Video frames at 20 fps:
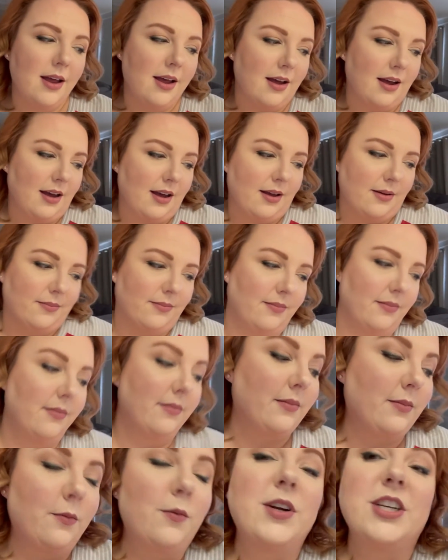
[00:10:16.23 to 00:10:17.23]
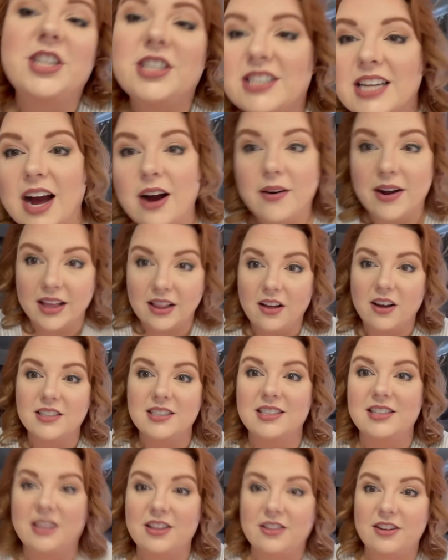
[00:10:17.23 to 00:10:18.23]
um, which is how I
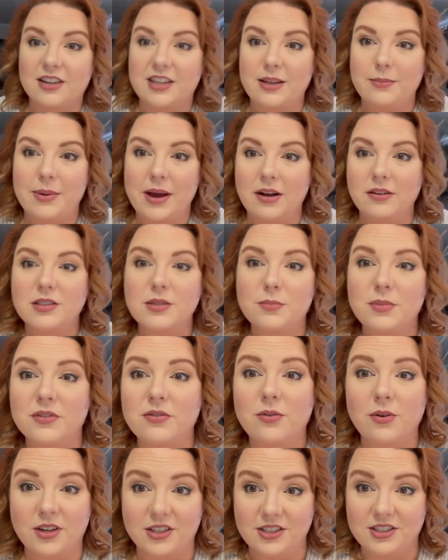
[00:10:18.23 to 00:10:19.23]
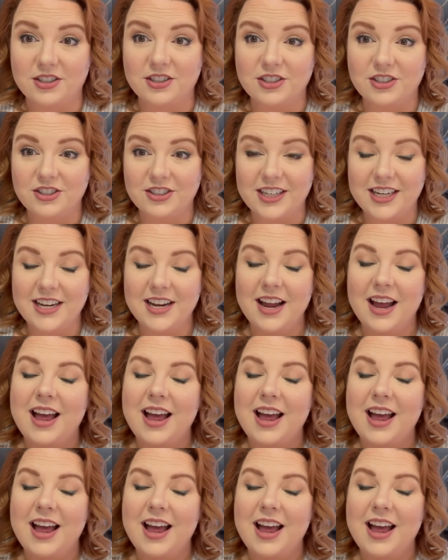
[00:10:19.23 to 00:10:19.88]
lost the 30 pounds before surgery.